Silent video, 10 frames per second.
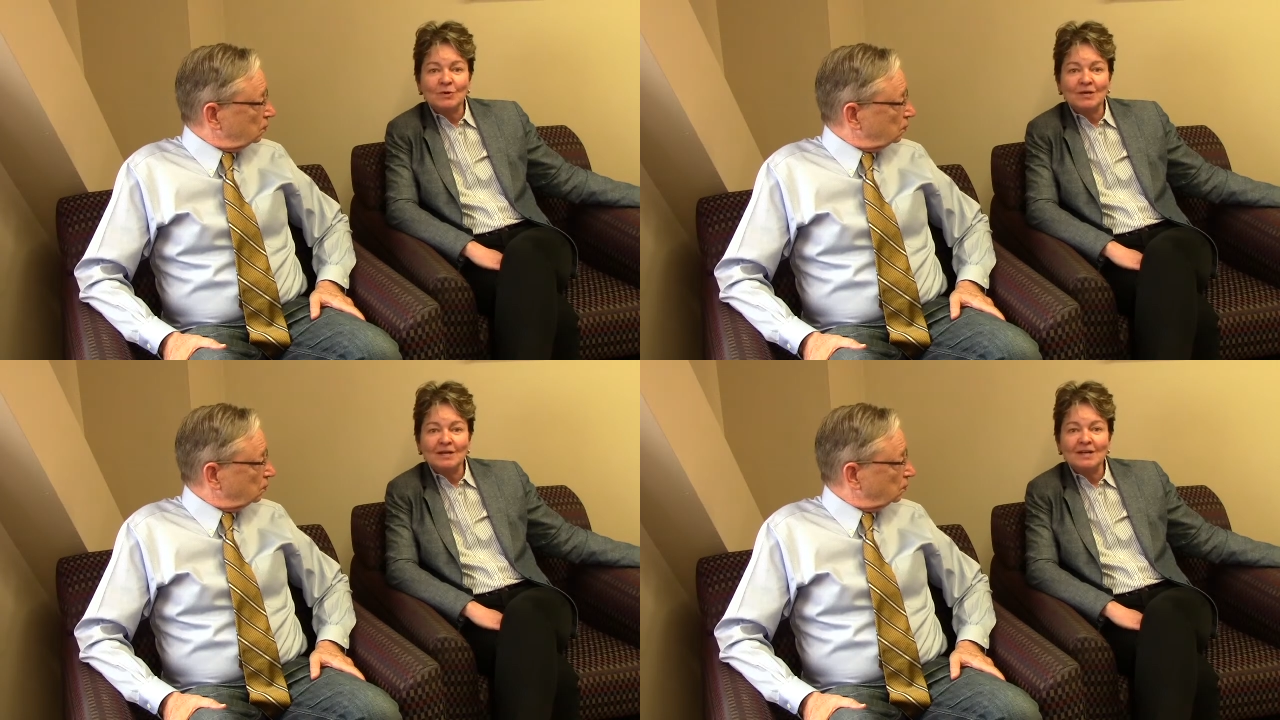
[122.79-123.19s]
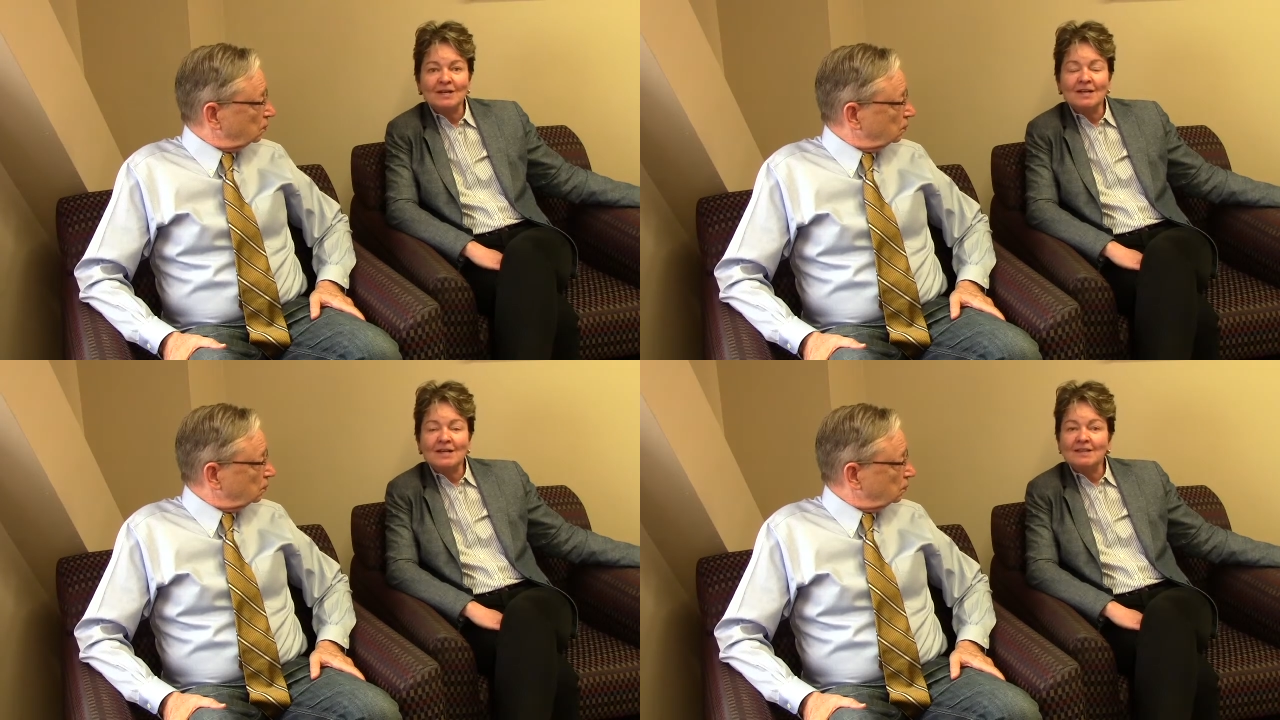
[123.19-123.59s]
Speaker 1: oriented.
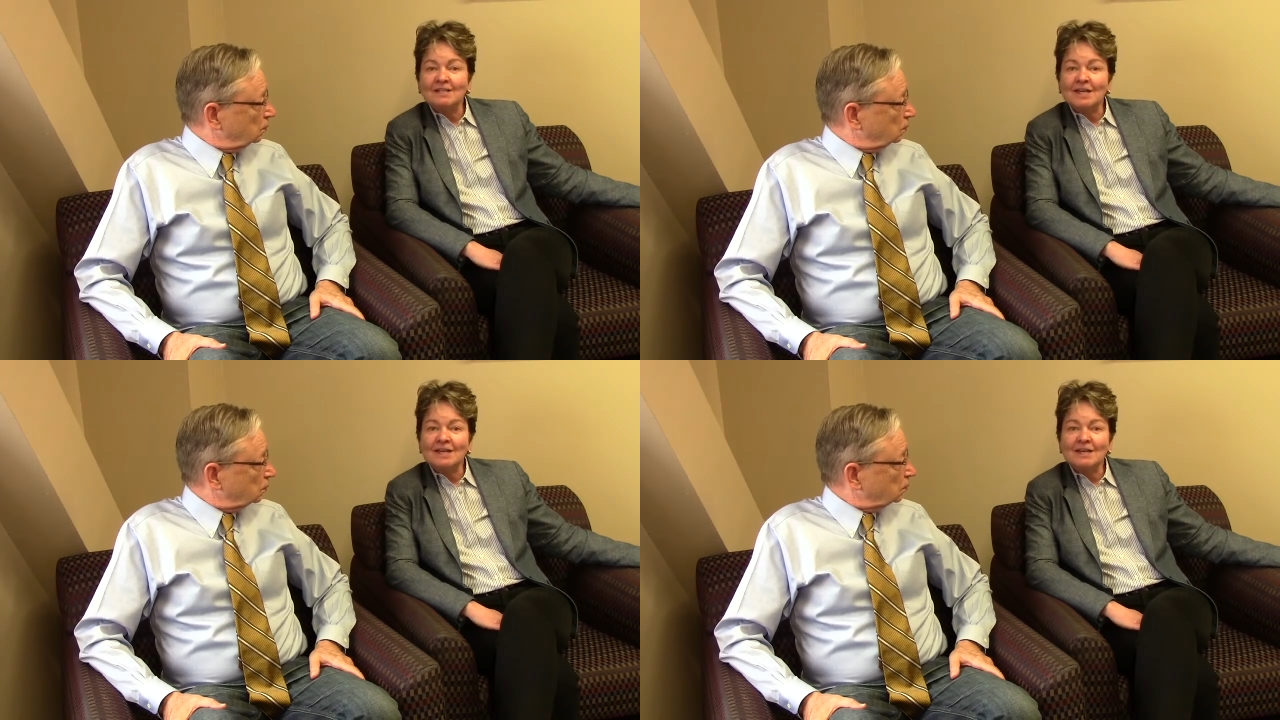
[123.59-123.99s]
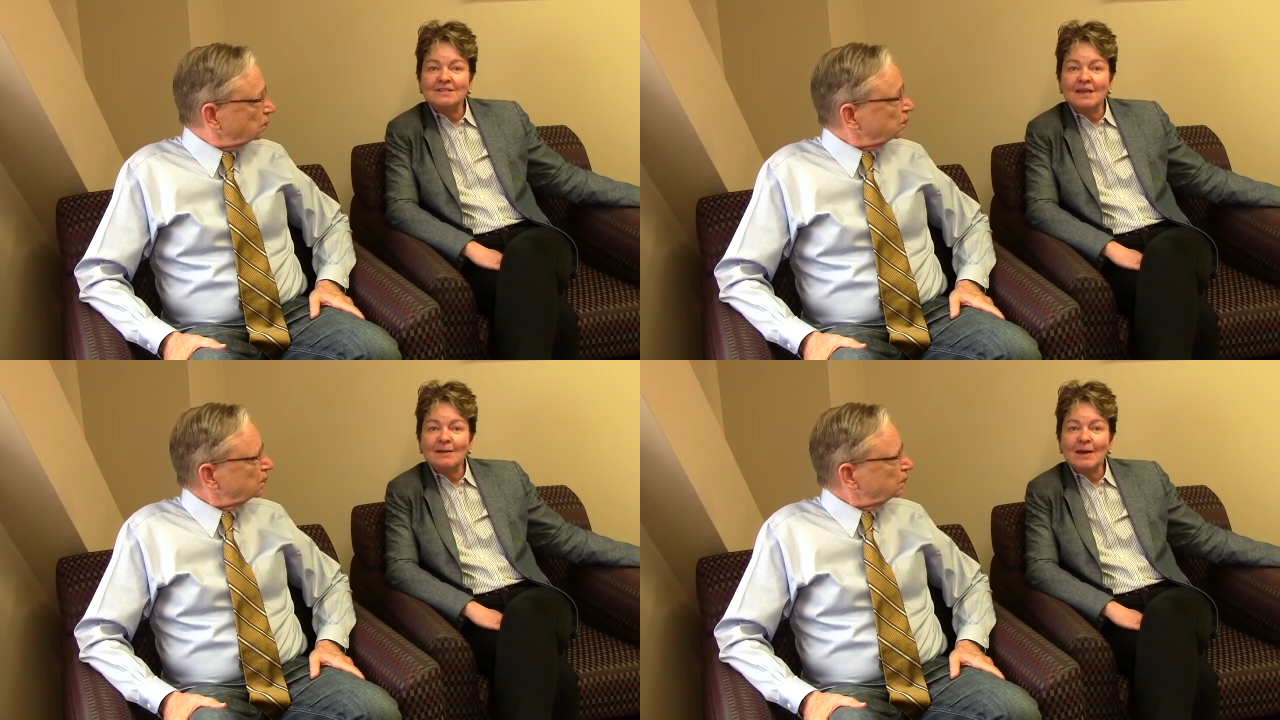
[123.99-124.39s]
They take an
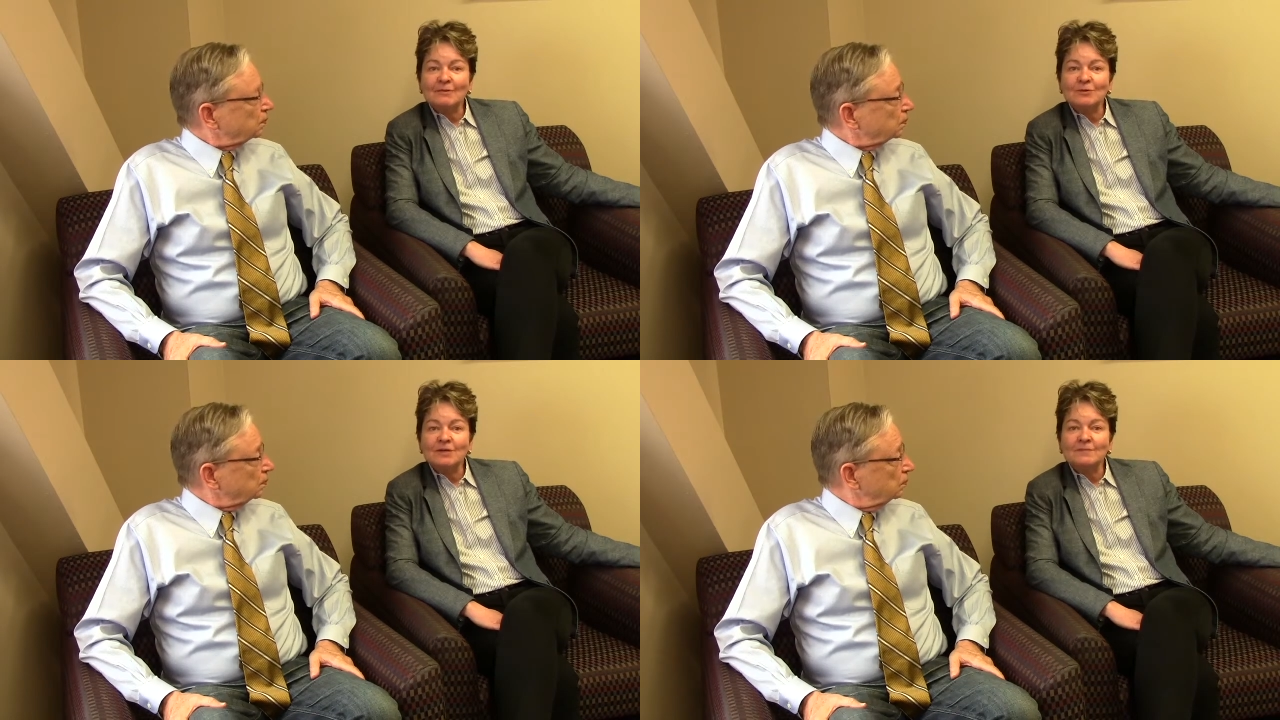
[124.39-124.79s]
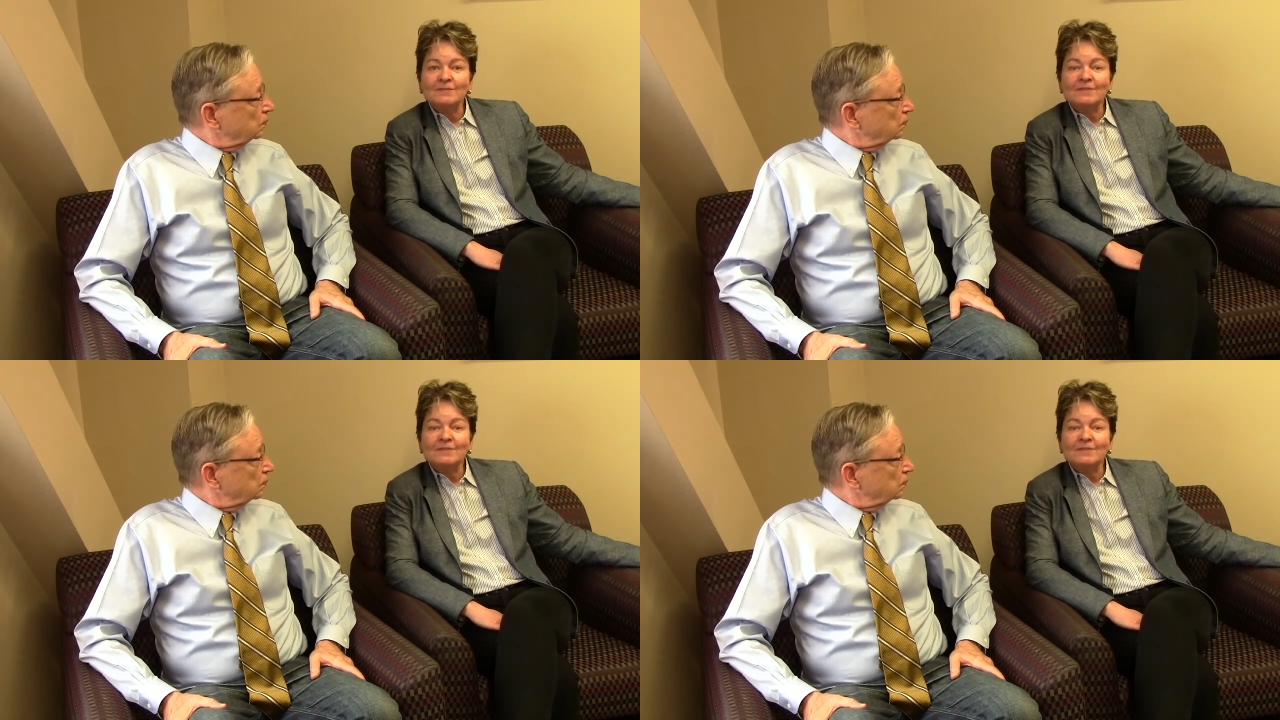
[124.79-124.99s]
exam after it,